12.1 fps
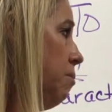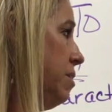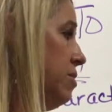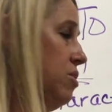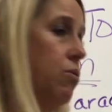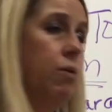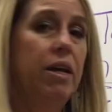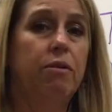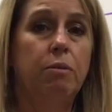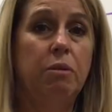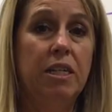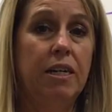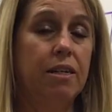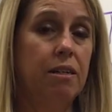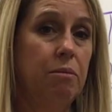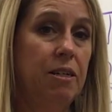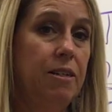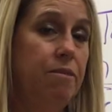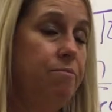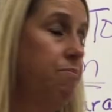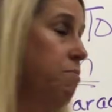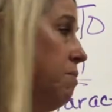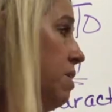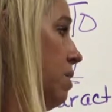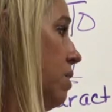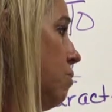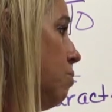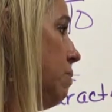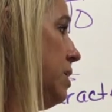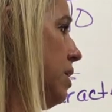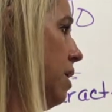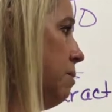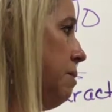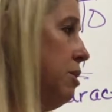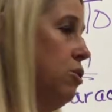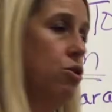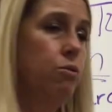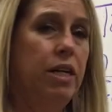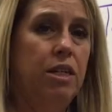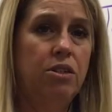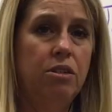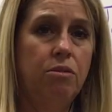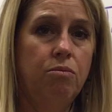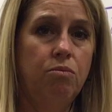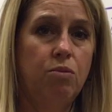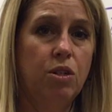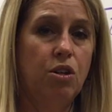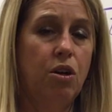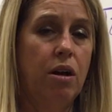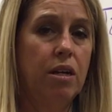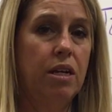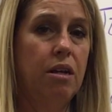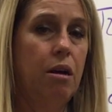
is the way it would be documented. When we talk about duration, we're talking